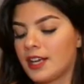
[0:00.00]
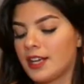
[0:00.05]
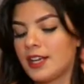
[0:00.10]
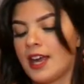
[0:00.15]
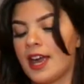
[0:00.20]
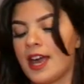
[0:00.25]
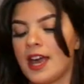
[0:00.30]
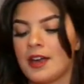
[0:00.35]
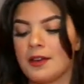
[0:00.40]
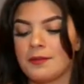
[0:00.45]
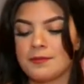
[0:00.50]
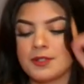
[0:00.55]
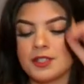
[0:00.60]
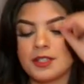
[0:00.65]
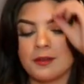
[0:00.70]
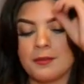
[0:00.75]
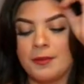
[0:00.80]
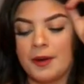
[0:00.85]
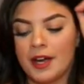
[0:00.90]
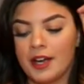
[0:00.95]
it
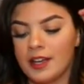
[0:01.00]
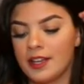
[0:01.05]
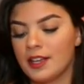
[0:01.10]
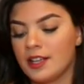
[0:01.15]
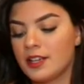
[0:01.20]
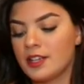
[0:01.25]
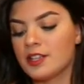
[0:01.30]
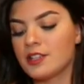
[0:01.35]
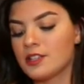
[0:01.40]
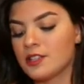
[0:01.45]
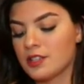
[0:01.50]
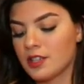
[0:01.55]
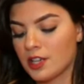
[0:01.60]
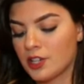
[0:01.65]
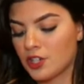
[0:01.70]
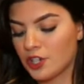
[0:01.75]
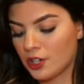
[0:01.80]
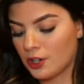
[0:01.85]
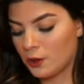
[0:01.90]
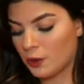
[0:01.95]
hemmed, but it is
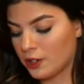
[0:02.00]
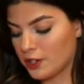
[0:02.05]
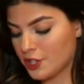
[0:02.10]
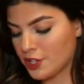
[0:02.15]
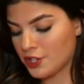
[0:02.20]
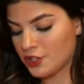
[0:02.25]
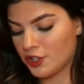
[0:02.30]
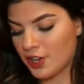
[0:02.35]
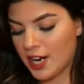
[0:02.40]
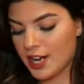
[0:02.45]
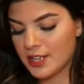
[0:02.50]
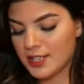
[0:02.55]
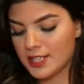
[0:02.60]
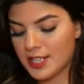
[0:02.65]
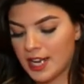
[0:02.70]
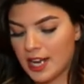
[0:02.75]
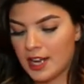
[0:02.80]
such a gorgeous dress.